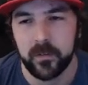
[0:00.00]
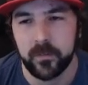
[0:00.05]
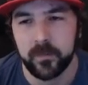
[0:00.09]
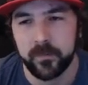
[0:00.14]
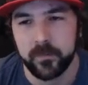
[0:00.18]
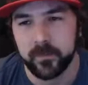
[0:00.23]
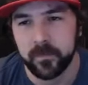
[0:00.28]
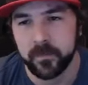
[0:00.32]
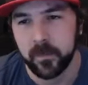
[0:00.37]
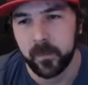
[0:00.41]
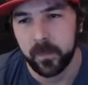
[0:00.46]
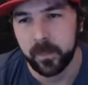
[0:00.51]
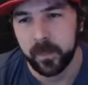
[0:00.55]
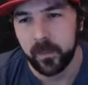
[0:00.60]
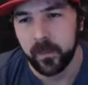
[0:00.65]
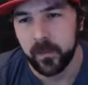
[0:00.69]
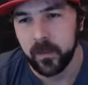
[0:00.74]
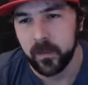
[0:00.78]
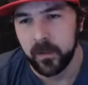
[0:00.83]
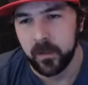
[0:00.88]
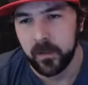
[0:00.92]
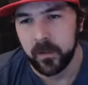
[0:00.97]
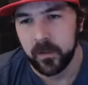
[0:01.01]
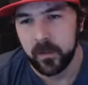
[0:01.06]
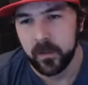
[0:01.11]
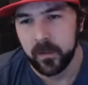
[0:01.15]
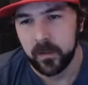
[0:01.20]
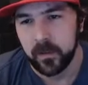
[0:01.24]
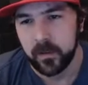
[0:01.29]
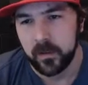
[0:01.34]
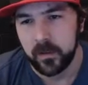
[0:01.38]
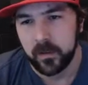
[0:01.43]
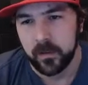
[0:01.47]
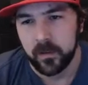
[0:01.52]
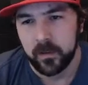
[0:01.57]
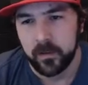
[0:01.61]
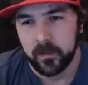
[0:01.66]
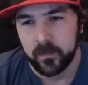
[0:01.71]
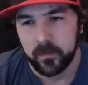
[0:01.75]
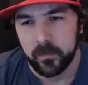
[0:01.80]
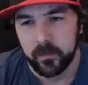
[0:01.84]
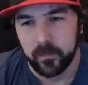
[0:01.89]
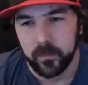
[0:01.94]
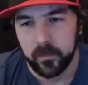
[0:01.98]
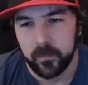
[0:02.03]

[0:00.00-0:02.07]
[no speech]